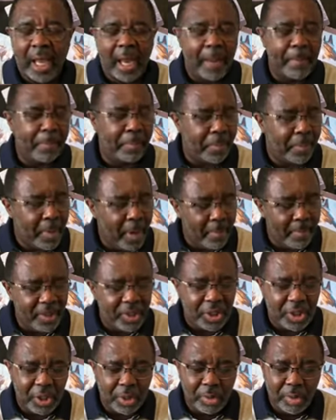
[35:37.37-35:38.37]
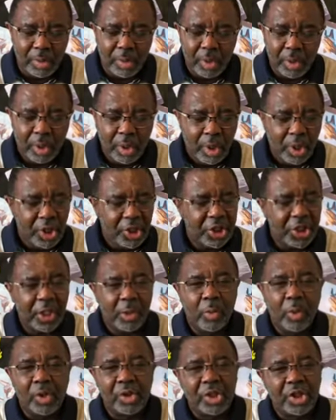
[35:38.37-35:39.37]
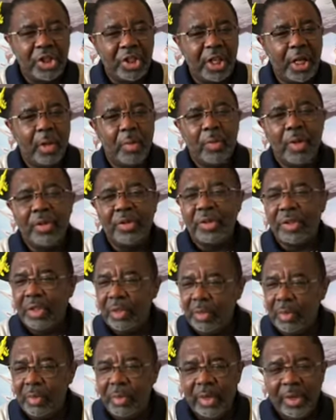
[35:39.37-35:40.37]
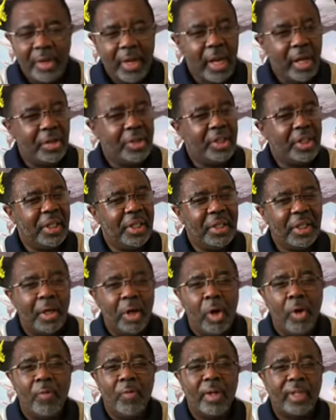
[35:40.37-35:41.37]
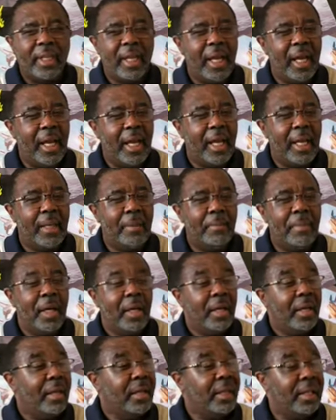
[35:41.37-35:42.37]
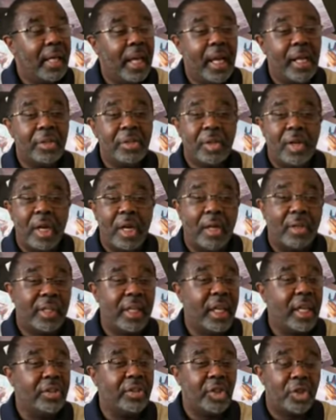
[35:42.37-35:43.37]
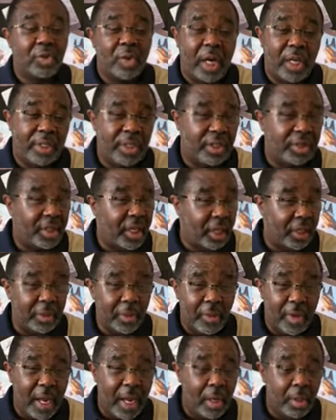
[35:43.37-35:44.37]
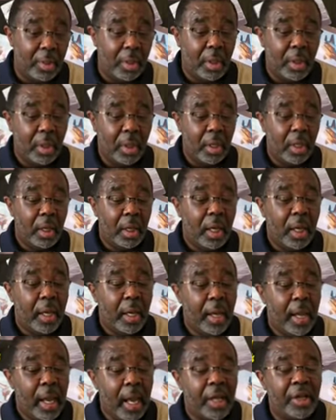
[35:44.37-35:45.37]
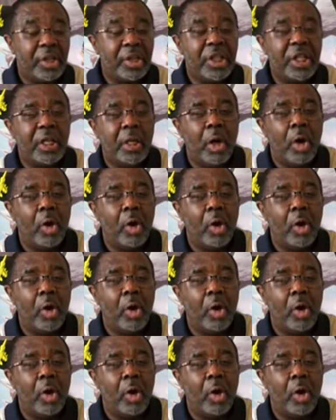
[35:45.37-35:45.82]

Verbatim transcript: I promise you, she will share with you how she overcame cancer, how cancer tried to take her out, and she